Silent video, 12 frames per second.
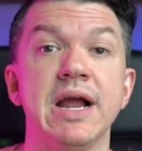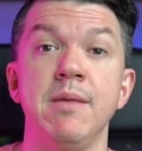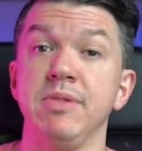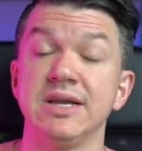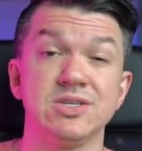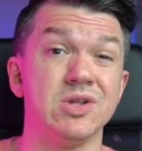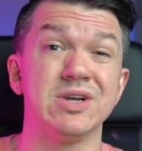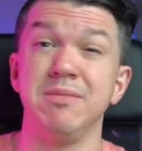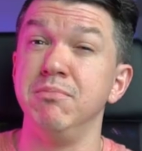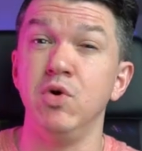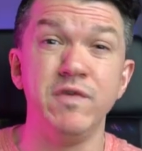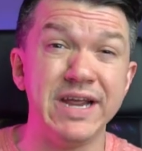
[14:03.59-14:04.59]
complex, look,
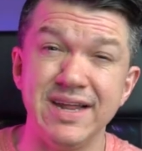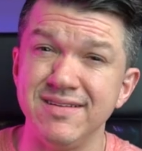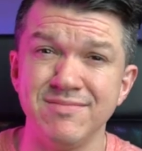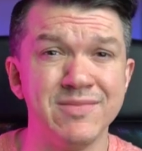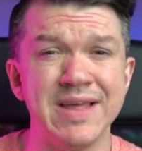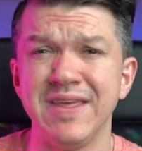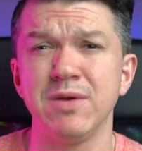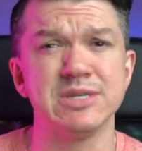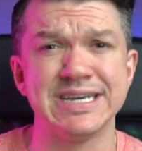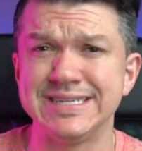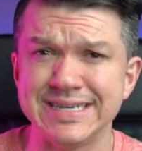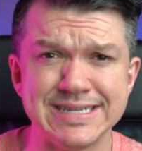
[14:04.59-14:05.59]
I'm moving. And I think it was
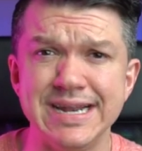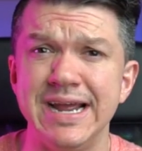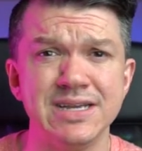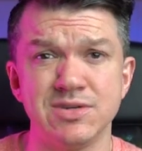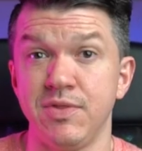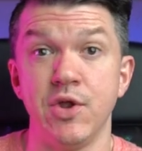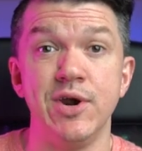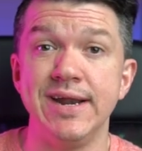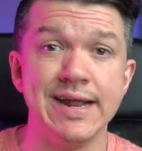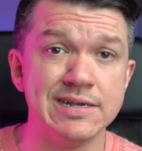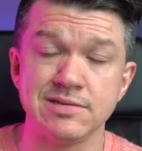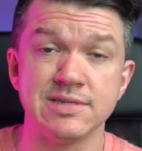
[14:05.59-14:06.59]
like sixty days or thirty
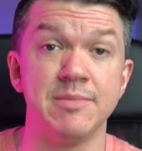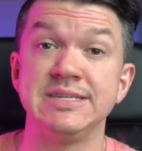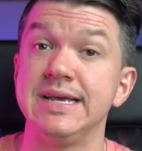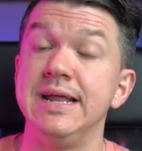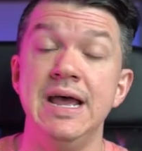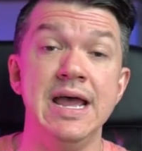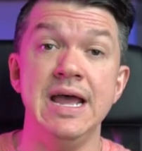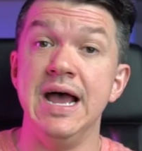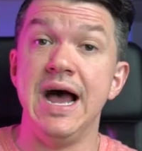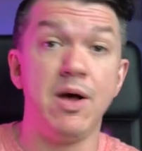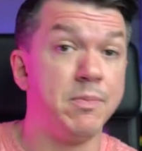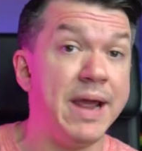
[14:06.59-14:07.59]
days or something. I said,
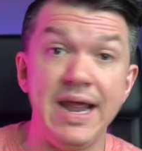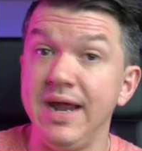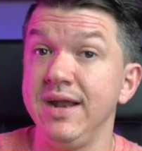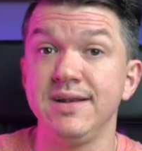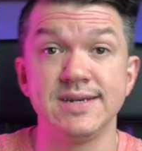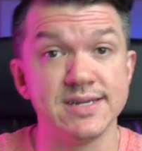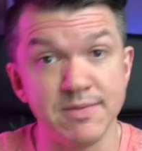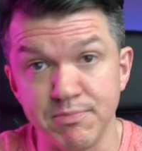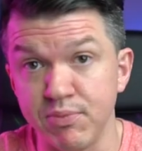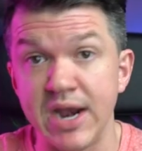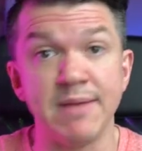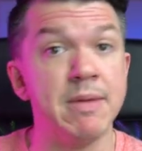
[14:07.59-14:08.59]
I'll pay to
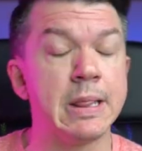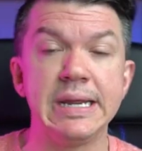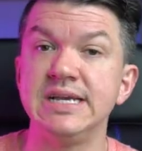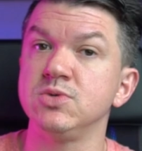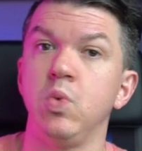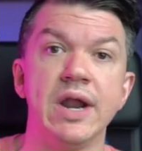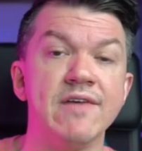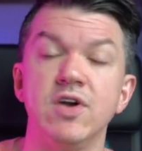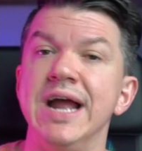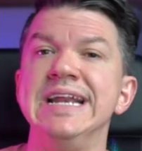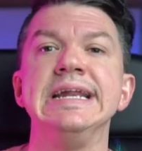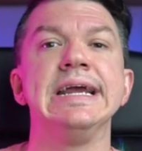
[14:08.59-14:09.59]
break my lease,
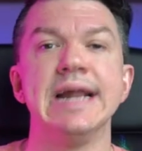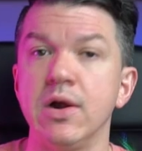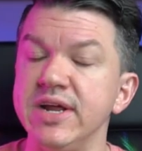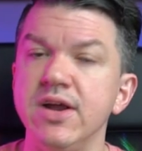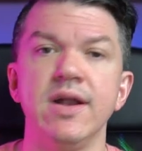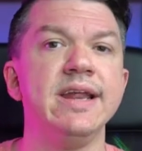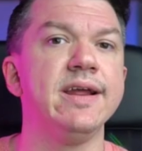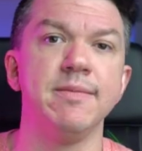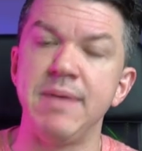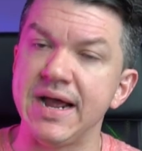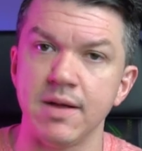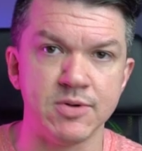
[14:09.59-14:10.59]
whatever. I need to get out of here. I need to get
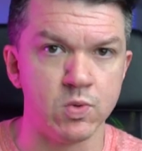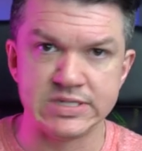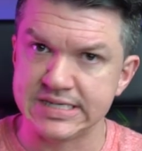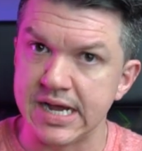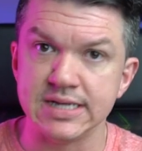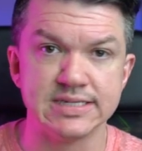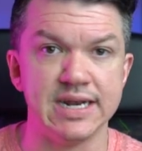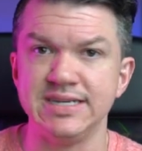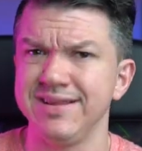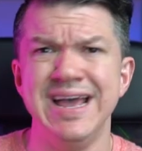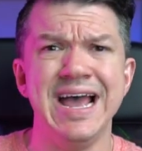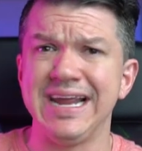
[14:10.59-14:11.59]
back up to Wisconsin. I
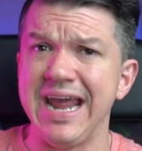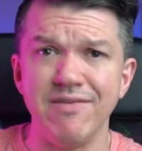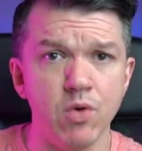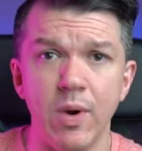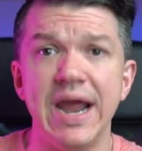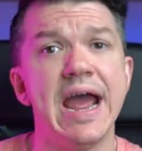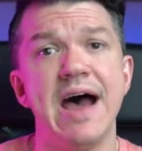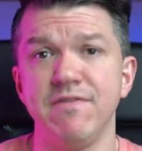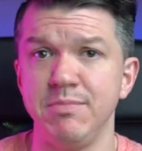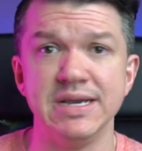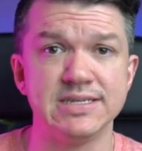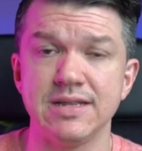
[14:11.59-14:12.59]
gave away
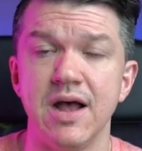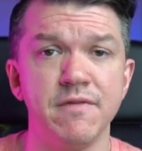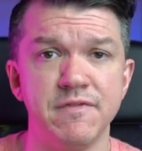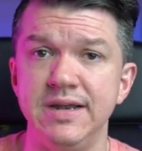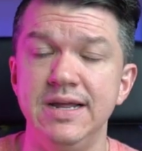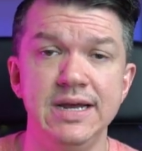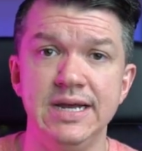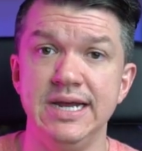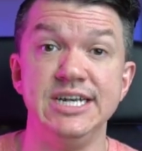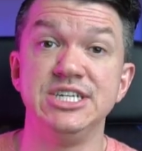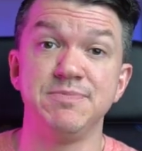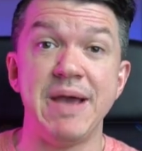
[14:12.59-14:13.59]
half my stuff and,
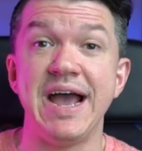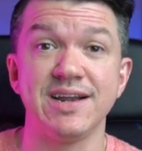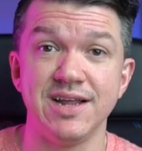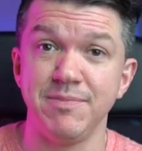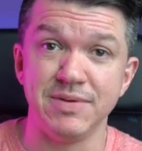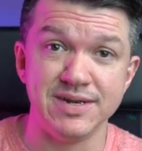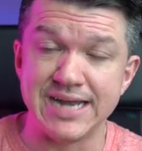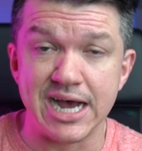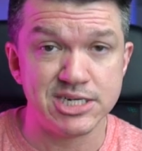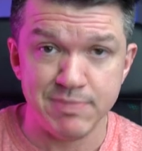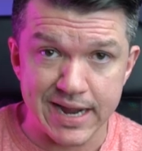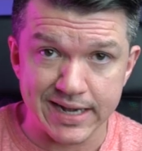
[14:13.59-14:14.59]
and just packed up a
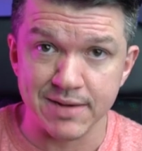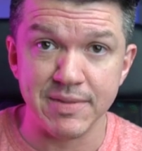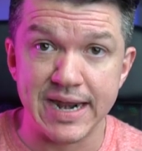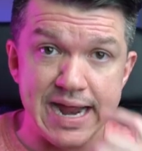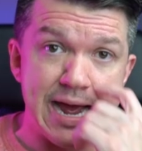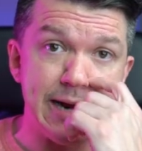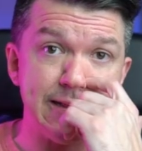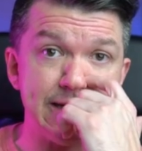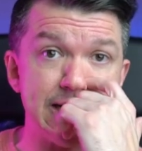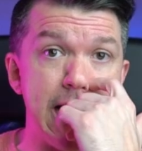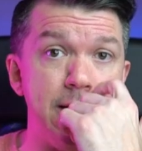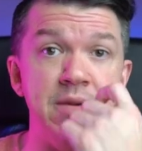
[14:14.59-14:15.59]
Dodge Magnum that I had at the
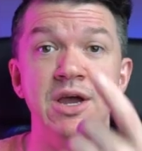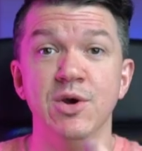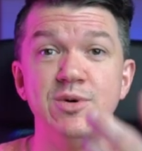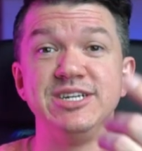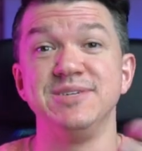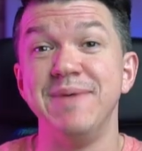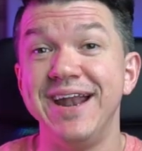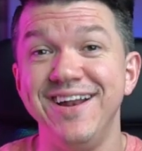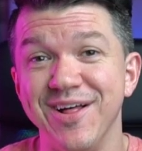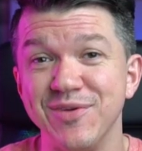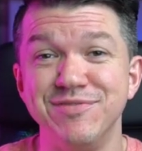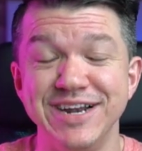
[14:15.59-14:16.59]
time, which has been
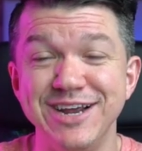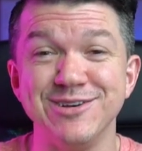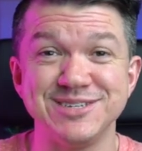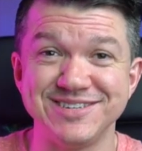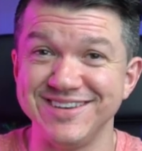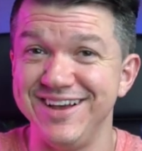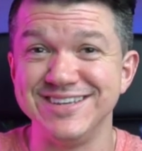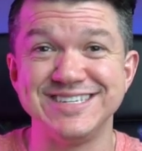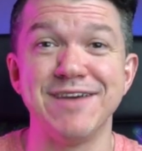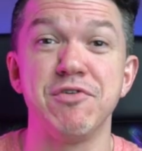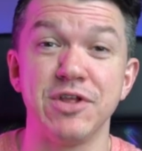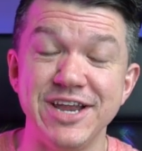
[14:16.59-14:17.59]
in other videos uh,
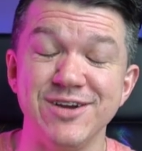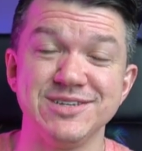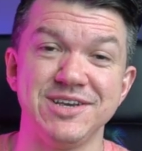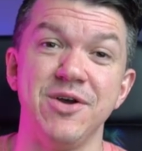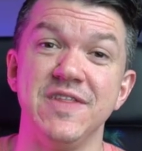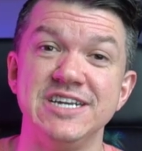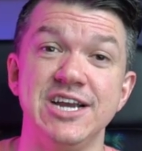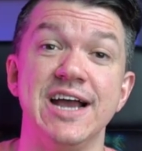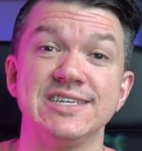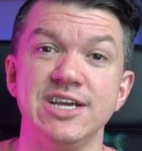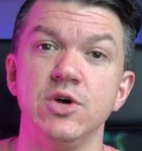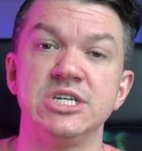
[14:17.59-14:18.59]
several years ago that you
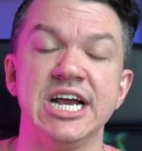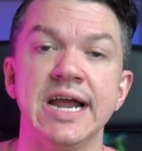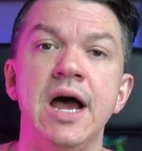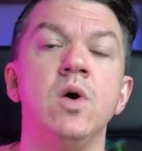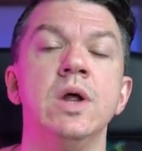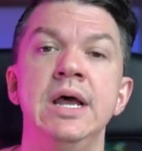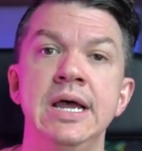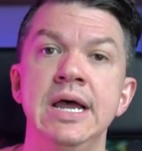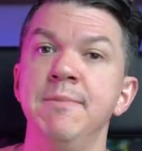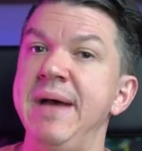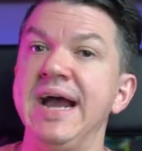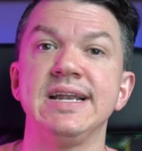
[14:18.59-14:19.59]
guys can go check out.
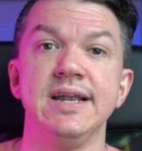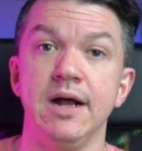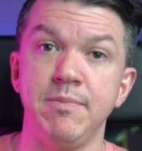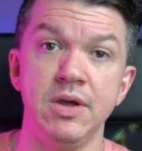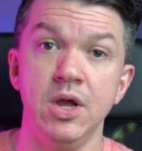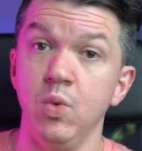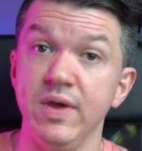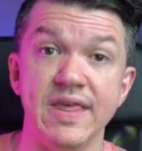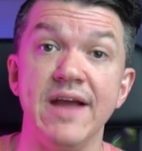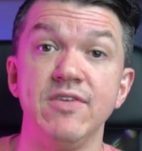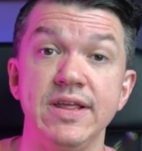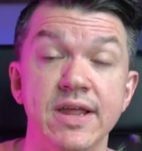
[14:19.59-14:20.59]
Packed it up with
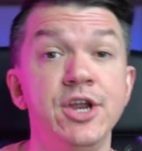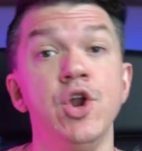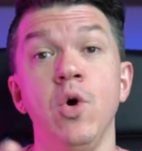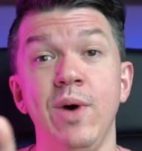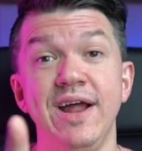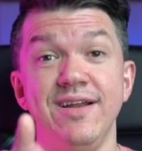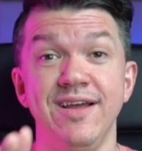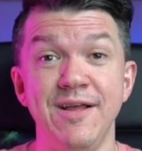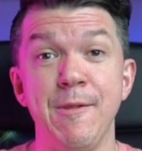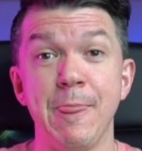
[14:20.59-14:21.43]
everything. You know what?